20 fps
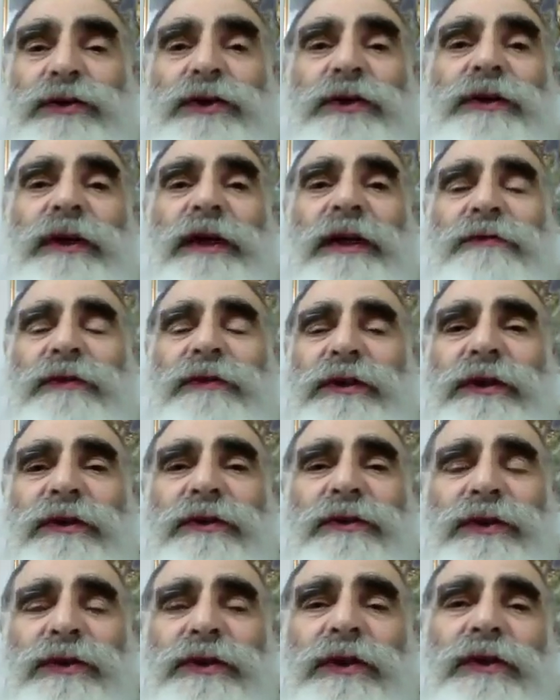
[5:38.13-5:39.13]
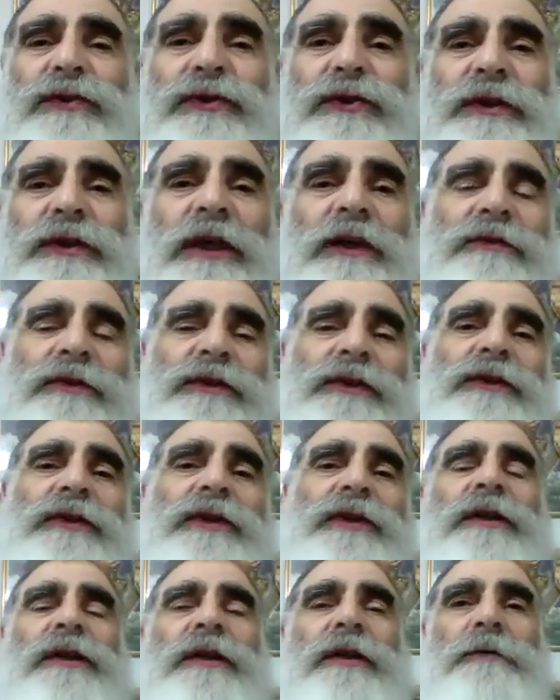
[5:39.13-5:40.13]
sure that every single soldier gave
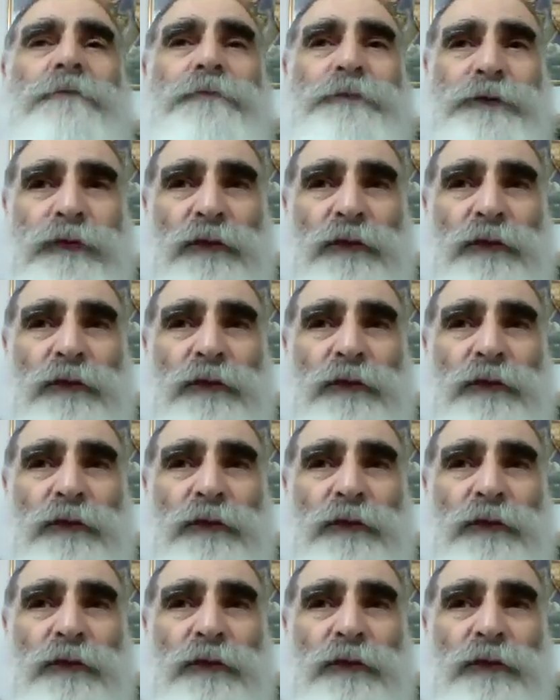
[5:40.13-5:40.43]
tzedakah.